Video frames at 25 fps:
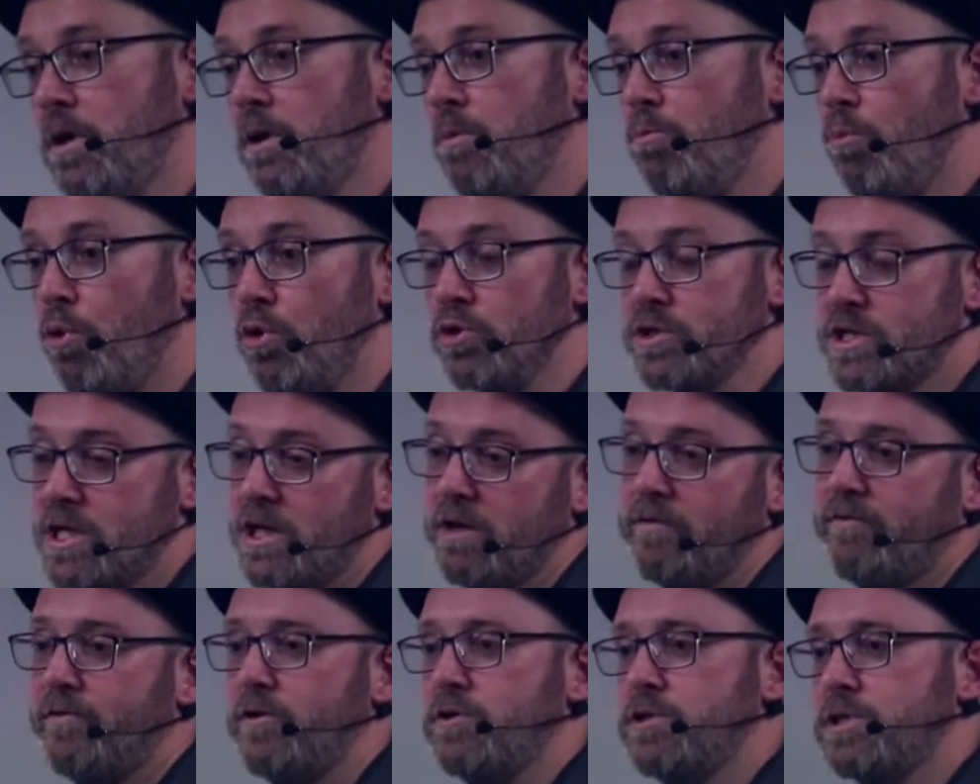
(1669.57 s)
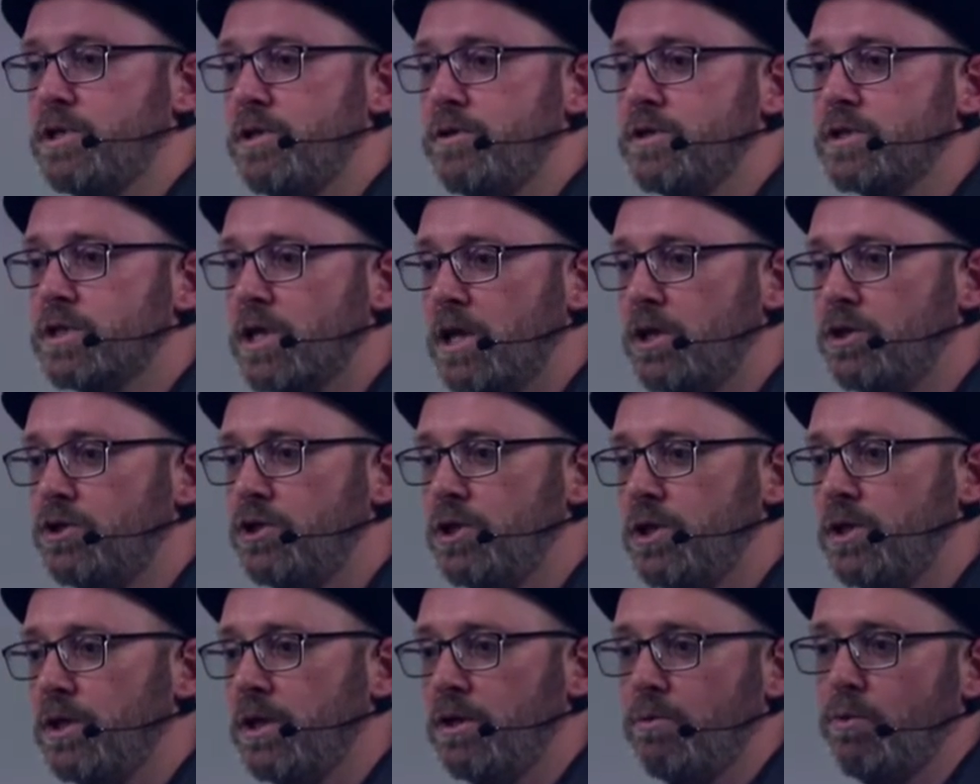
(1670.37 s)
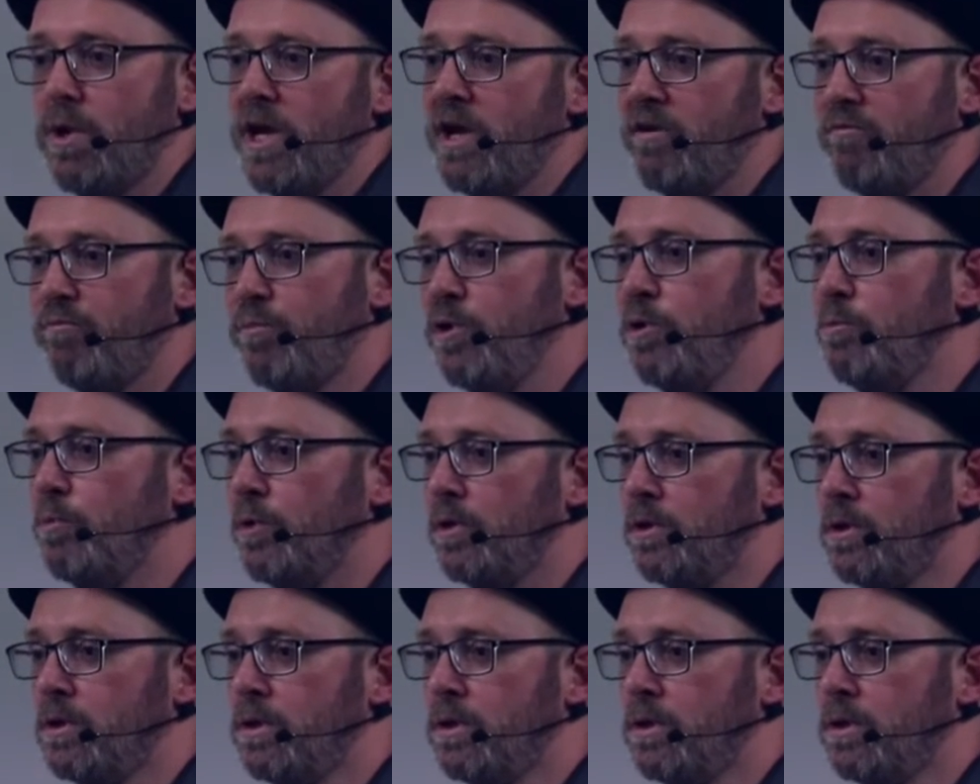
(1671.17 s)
more cell phones in this country than we have people.